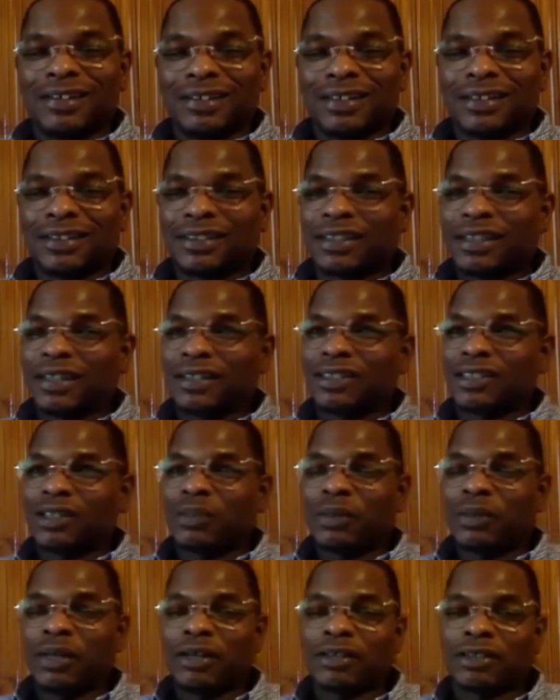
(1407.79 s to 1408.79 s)
Just seeing
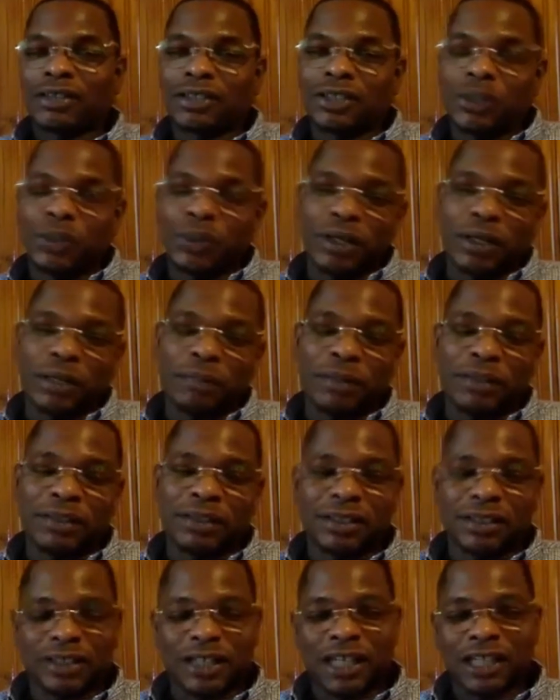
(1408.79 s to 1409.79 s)
someone else do it and be
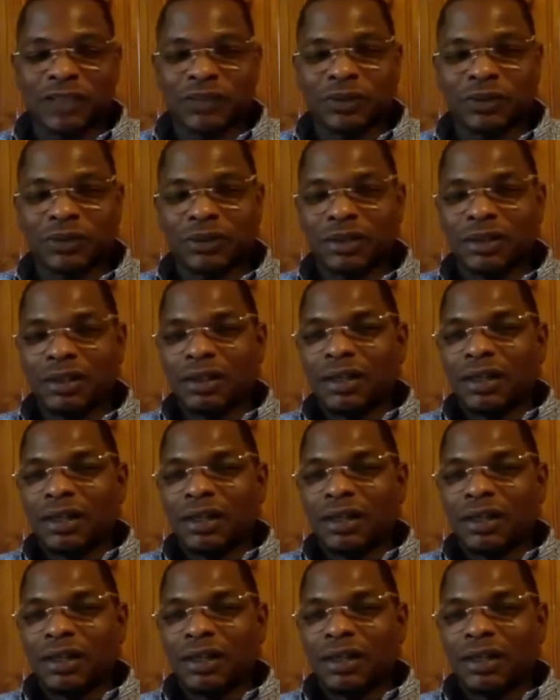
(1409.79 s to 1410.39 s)
successful,